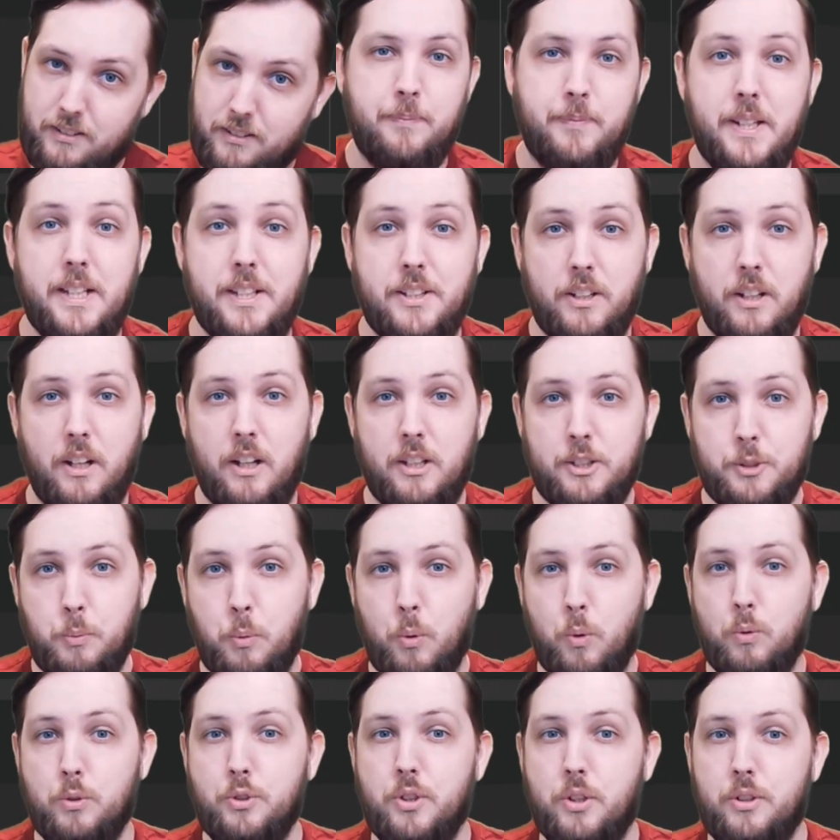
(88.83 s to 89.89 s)
This class will
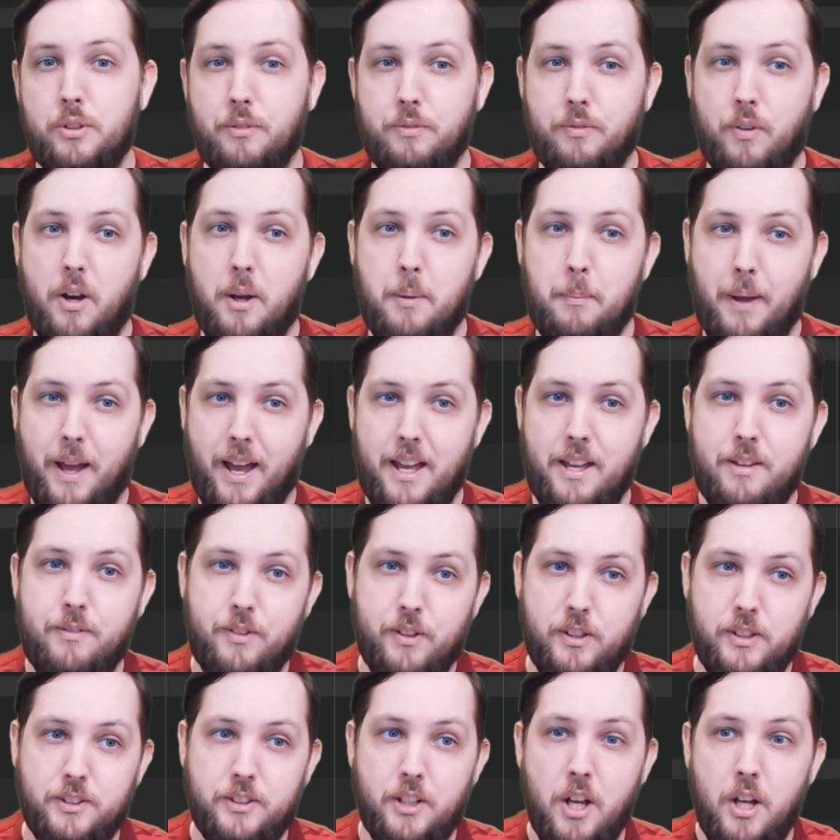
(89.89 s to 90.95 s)
also define
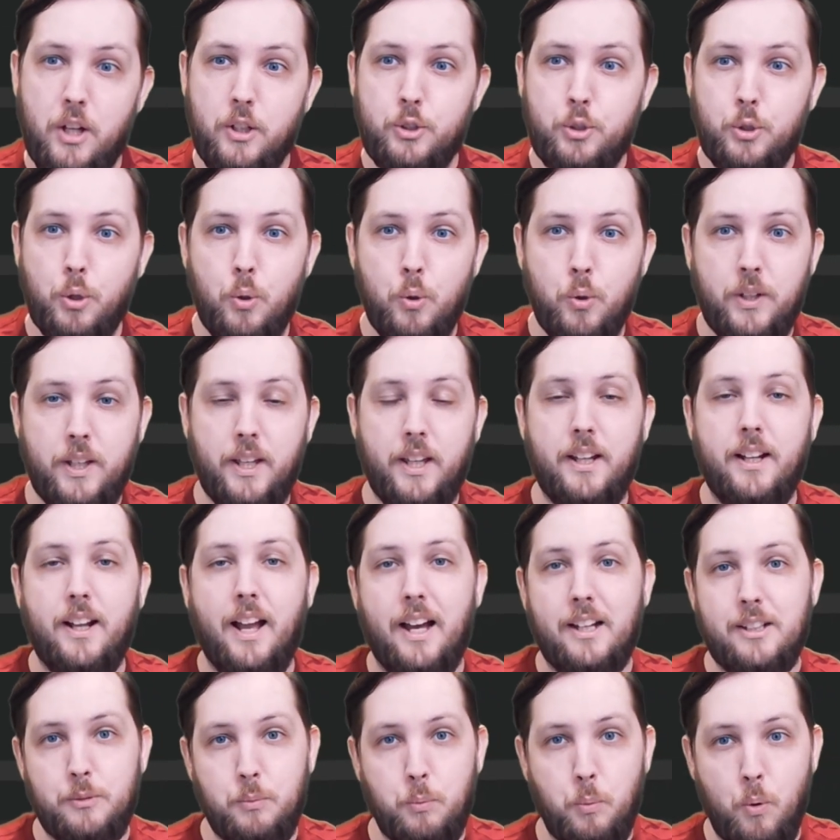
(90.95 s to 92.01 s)
behaviors talking
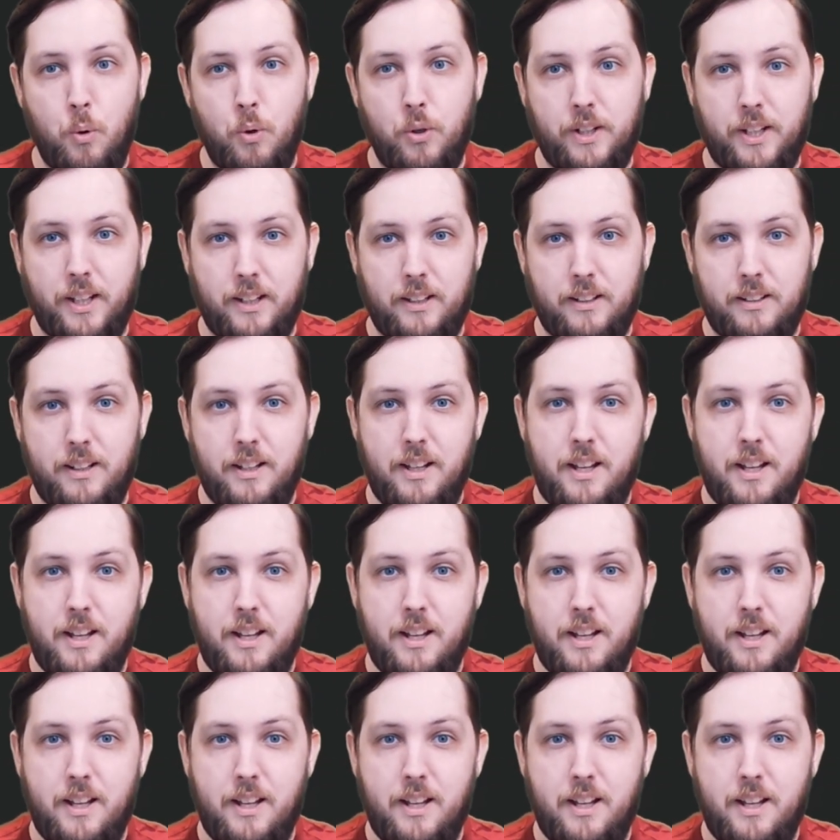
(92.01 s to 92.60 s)
and walking.